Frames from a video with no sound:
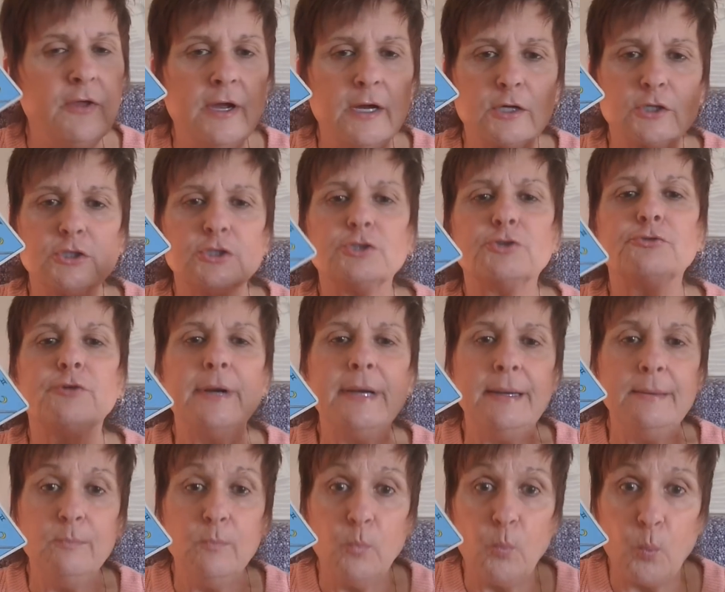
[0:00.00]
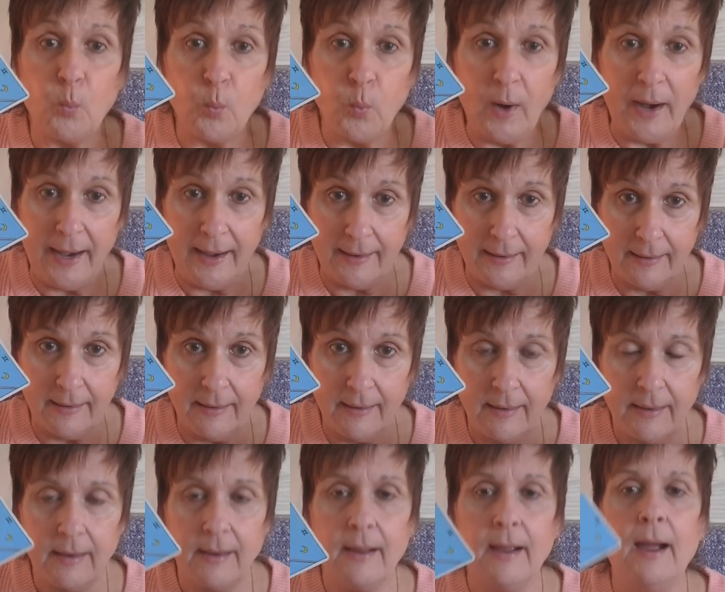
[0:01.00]
the extreme
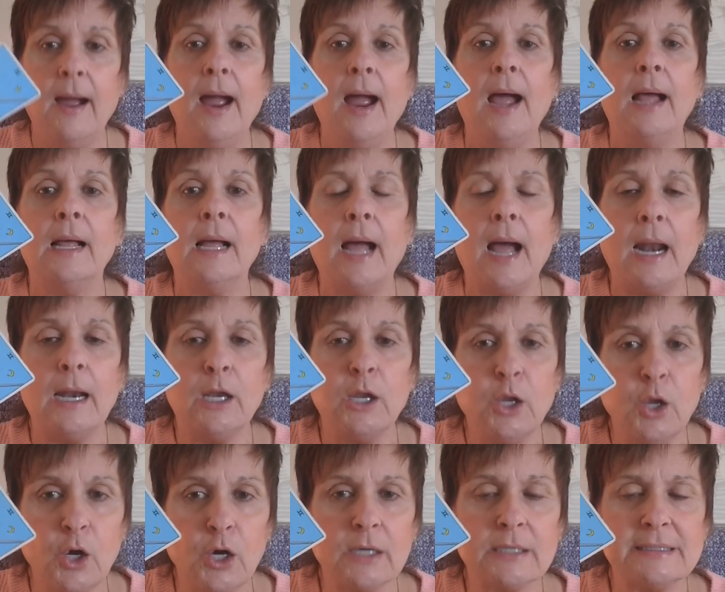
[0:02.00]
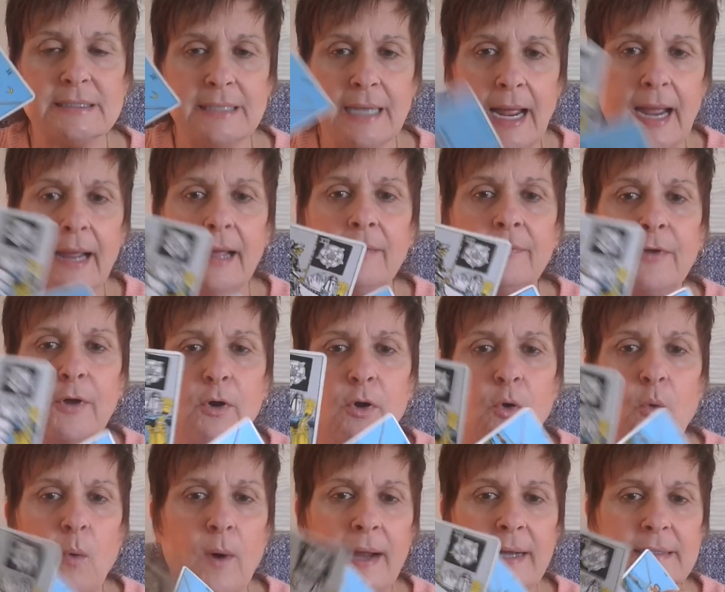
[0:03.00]
wing looks like they're
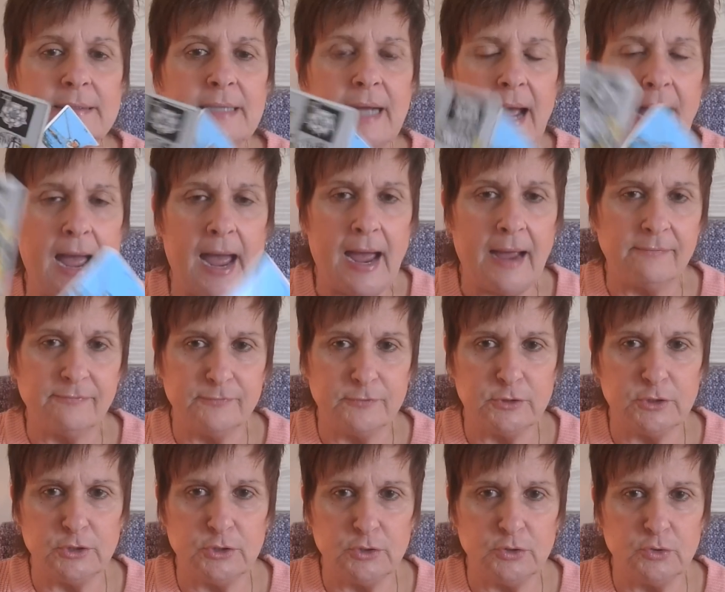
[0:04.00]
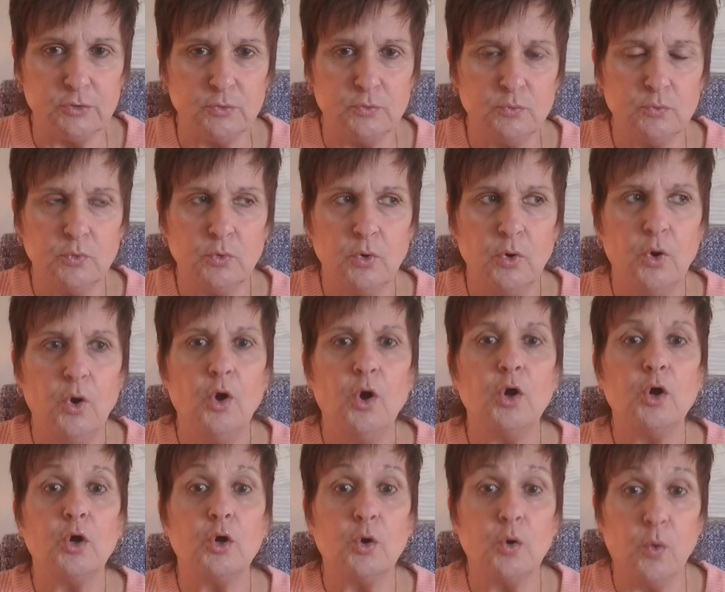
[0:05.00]
going to have to
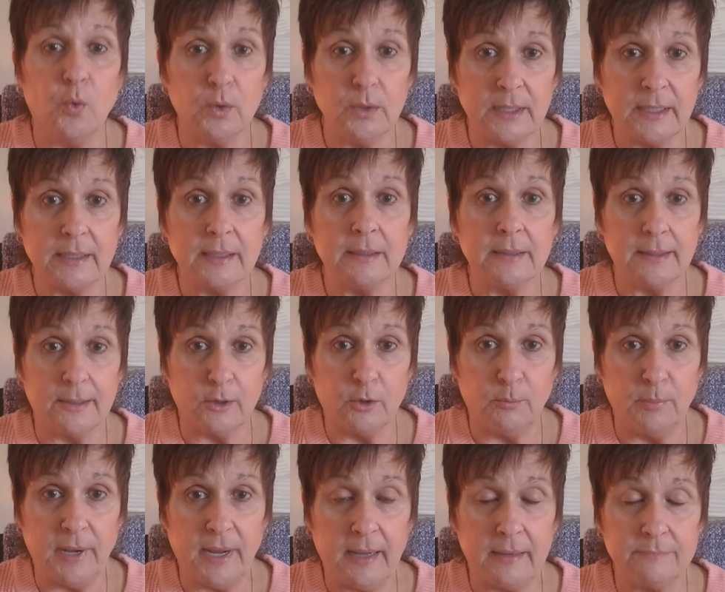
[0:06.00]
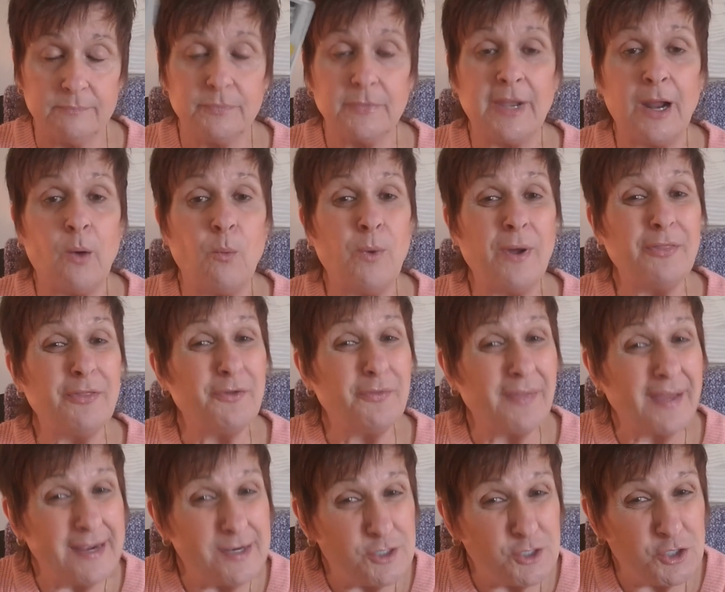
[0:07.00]
cool it a little bit. Now,
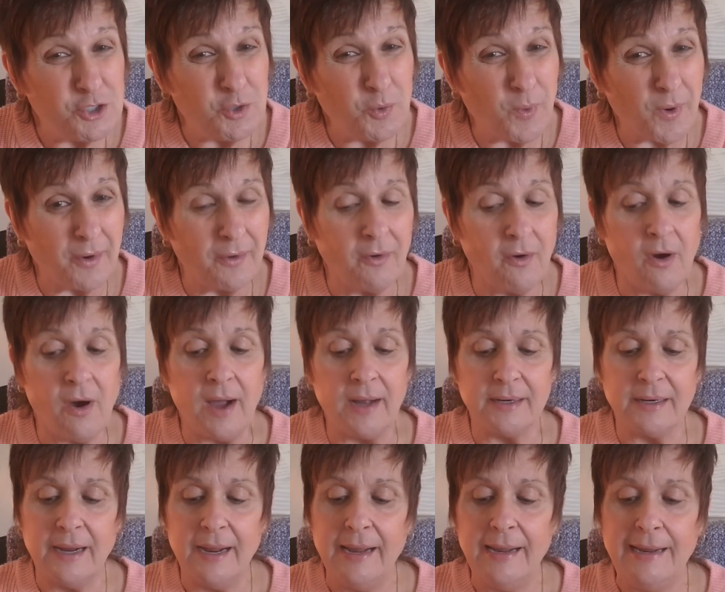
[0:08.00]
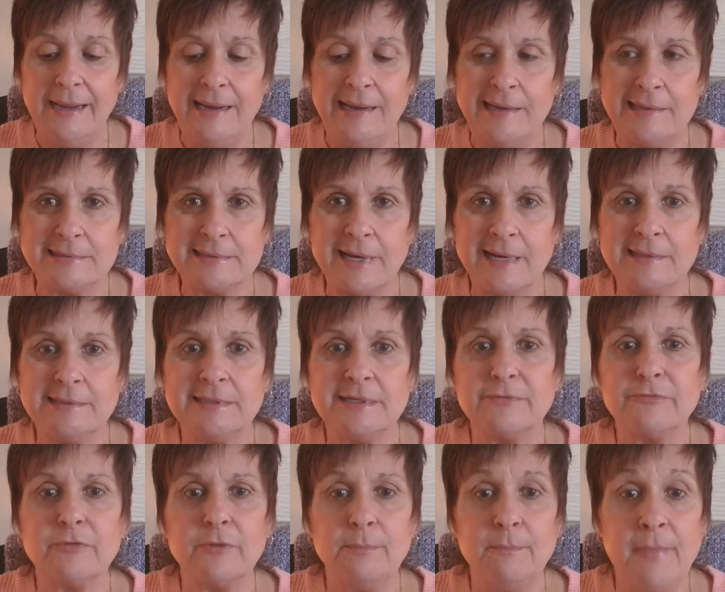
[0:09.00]
whether they do or not is a
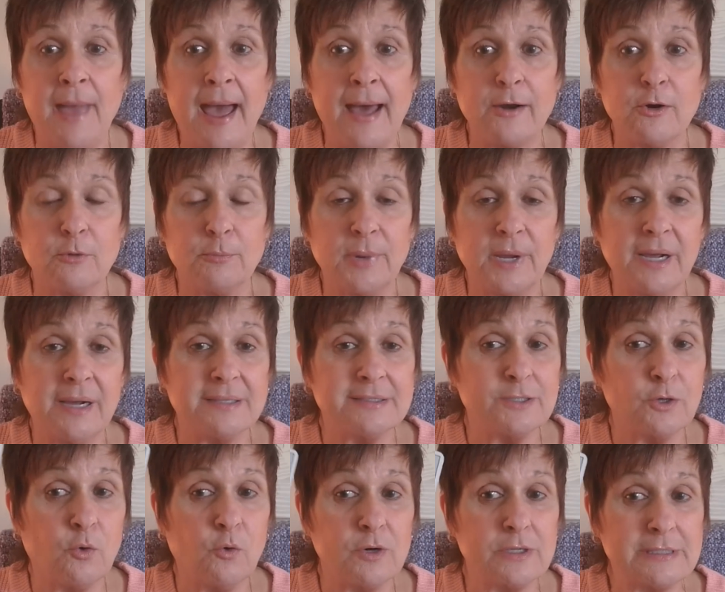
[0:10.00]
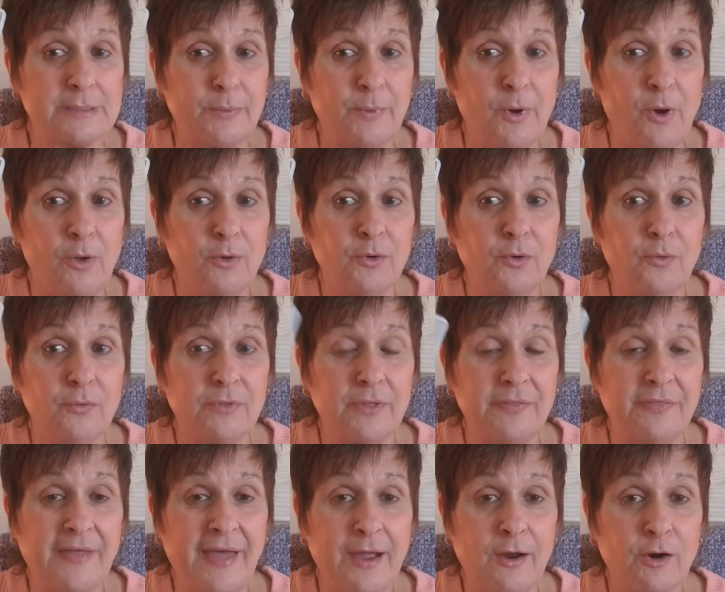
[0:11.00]
different matter because, of course, we all know
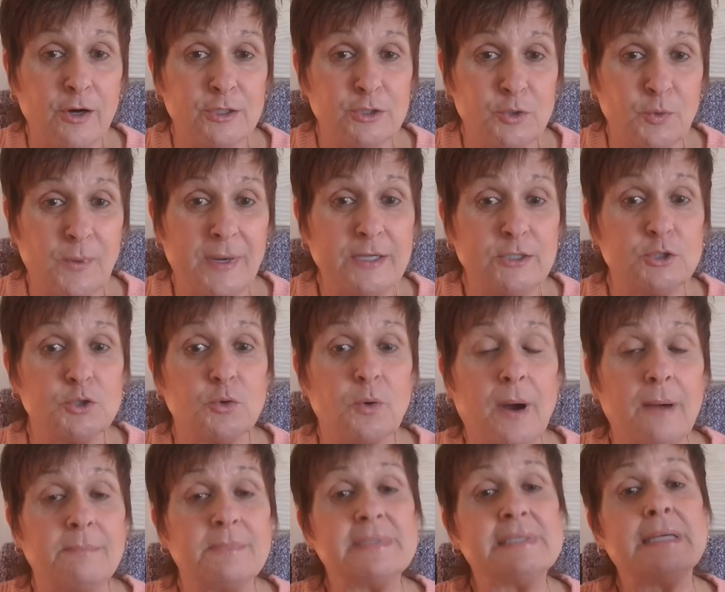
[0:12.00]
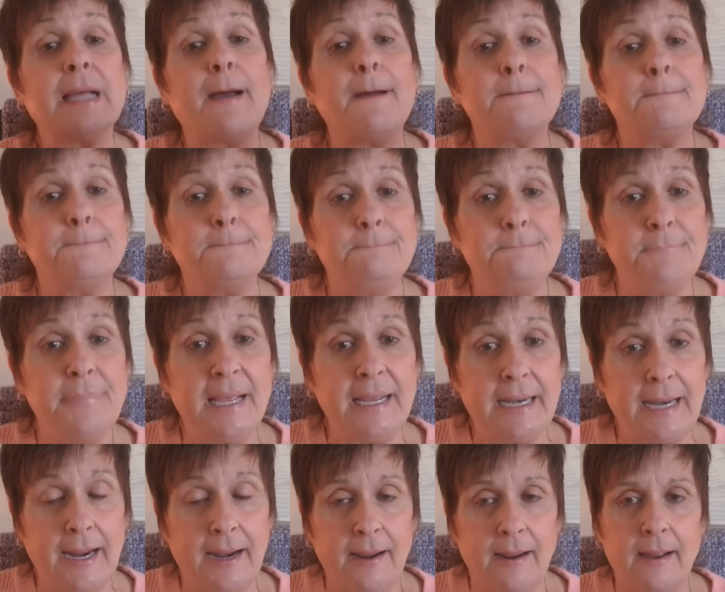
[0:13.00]
that they are doing Trump's
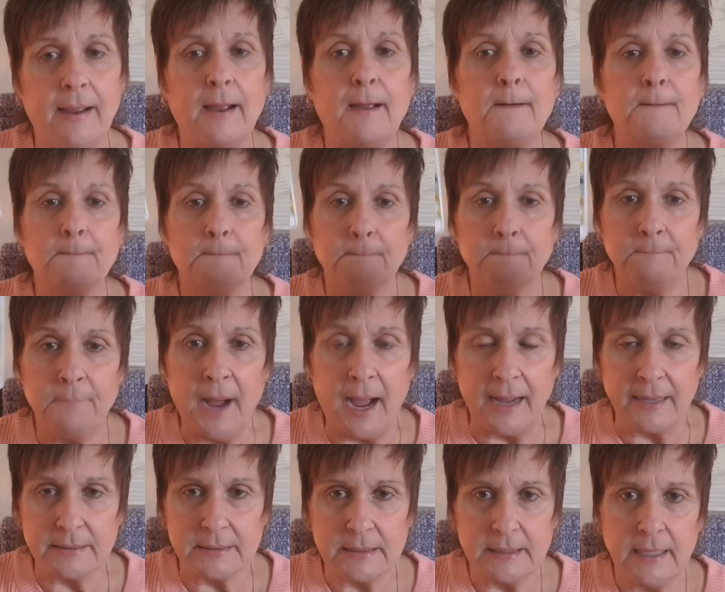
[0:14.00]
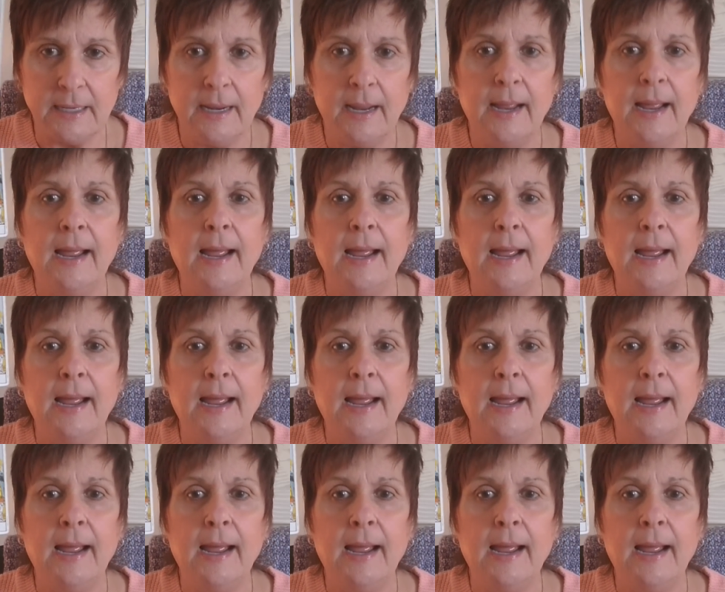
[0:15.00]
bidding. But